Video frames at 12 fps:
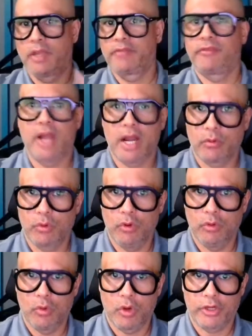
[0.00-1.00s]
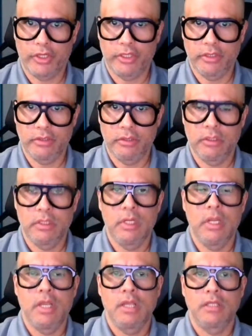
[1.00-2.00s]
my firewall working.
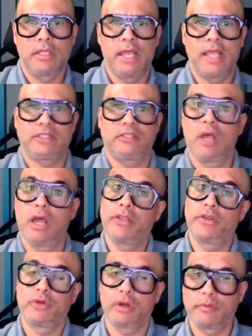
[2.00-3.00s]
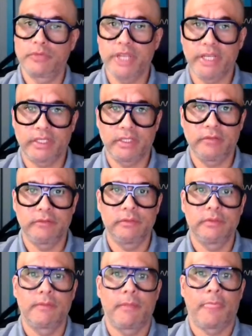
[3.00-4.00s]
That's not your objective.
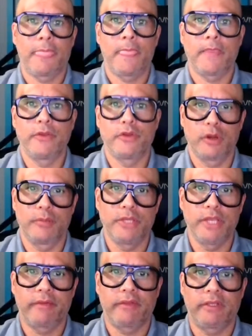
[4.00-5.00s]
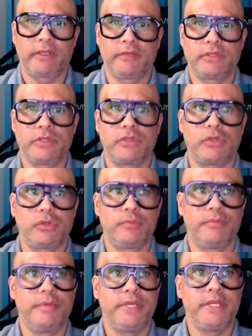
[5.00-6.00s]
Your objective
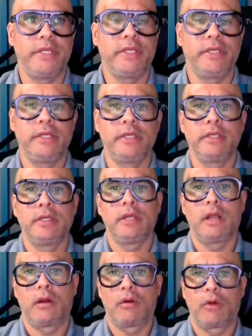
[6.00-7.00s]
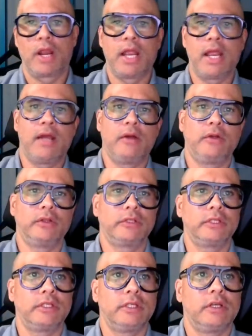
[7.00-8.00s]
should be
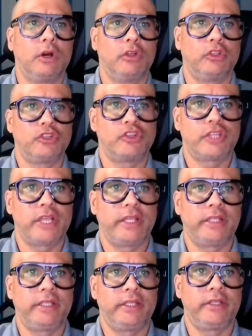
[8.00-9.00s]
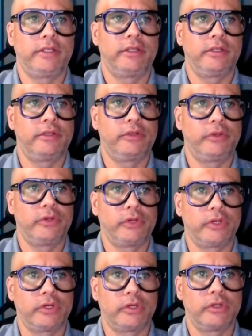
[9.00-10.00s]
around understanding
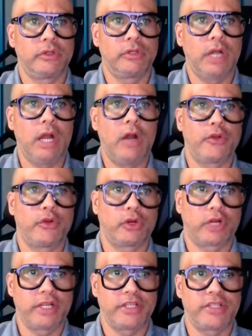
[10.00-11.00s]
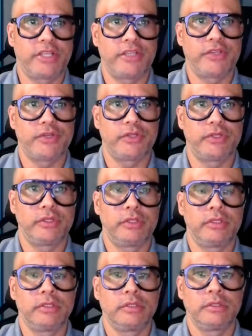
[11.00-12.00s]
your how your organization
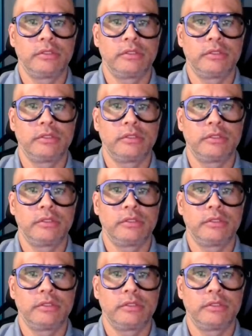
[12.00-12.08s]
